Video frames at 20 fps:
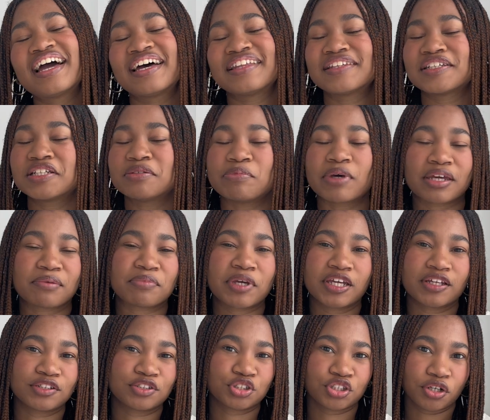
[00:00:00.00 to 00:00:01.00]
And then he like
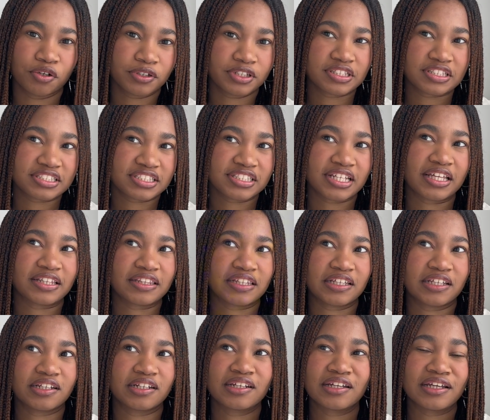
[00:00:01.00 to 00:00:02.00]
made a joke and said
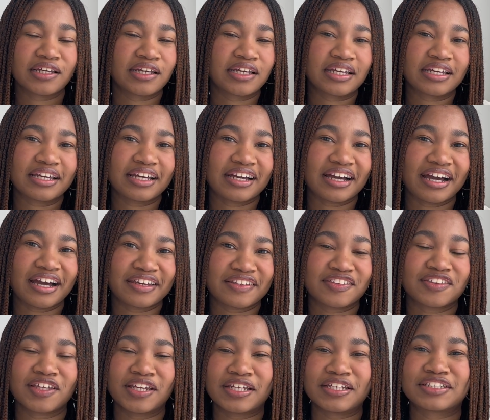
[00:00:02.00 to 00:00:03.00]
that I
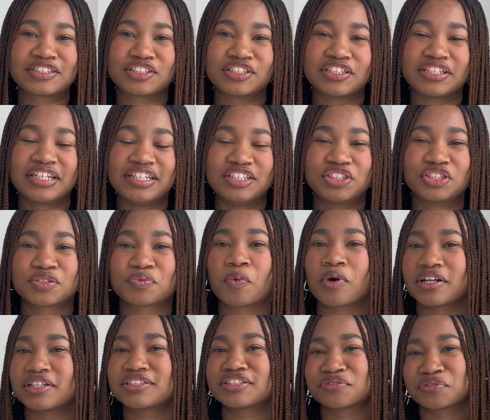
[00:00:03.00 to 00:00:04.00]
think he just
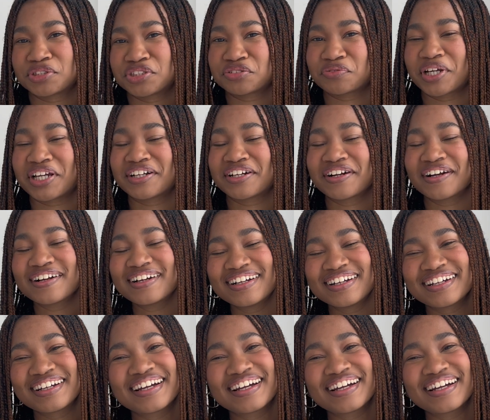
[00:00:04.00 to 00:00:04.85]
wanted to restrain her.